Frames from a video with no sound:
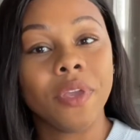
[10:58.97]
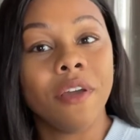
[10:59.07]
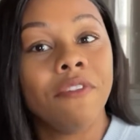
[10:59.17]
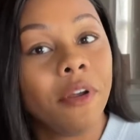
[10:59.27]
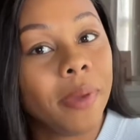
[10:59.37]

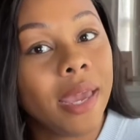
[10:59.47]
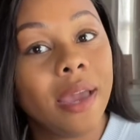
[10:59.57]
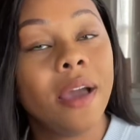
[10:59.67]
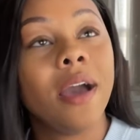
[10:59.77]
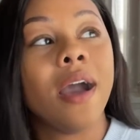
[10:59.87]
For
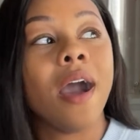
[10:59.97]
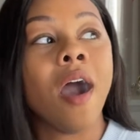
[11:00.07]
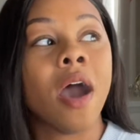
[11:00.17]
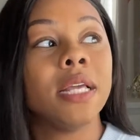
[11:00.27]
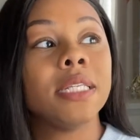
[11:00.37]
me,
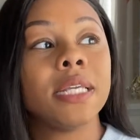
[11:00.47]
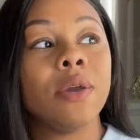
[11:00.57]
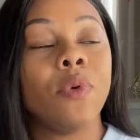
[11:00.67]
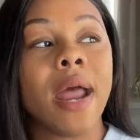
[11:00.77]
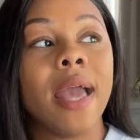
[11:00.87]
honestly,
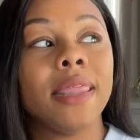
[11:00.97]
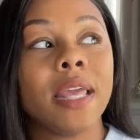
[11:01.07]
when I think